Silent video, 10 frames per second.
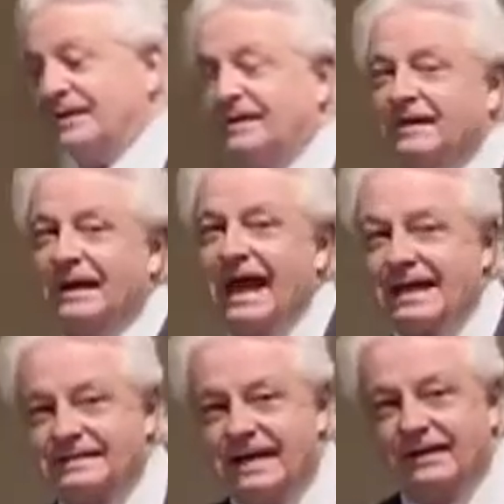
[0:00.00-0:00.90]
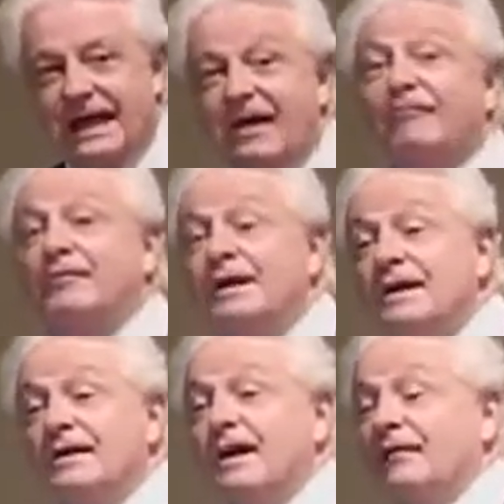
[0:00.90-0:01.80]
last
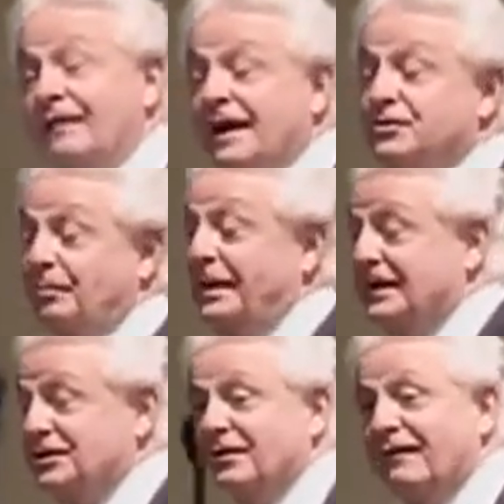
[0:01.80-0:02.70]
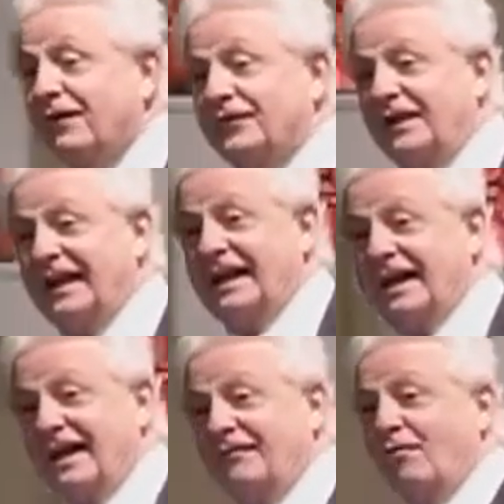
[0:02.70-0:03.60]
Financial Peace University
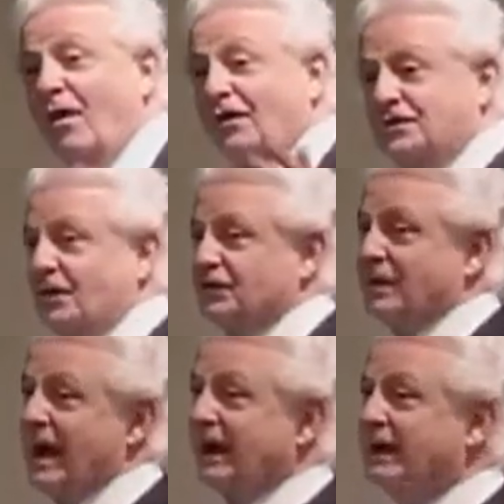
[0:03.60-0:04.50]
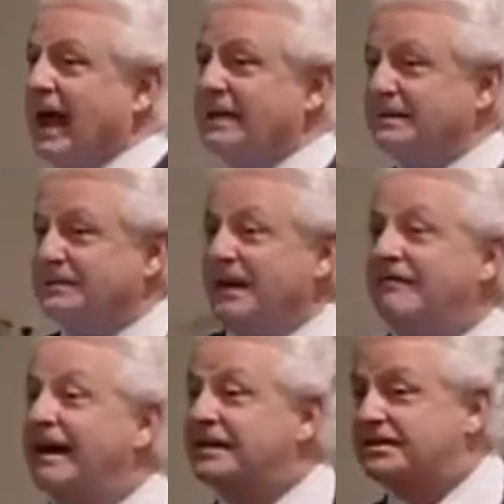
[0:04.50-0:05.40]
for our church. We had a class that was getting
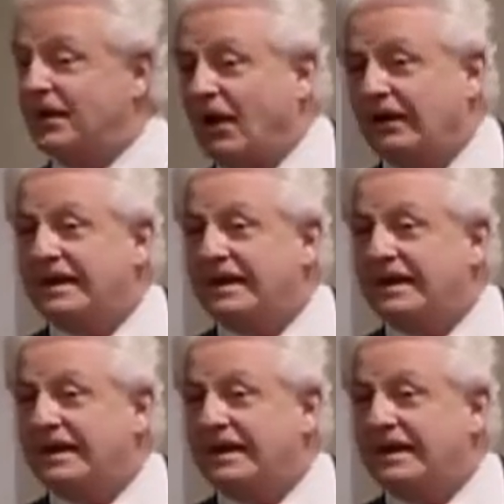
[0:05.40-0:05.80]
ready to start,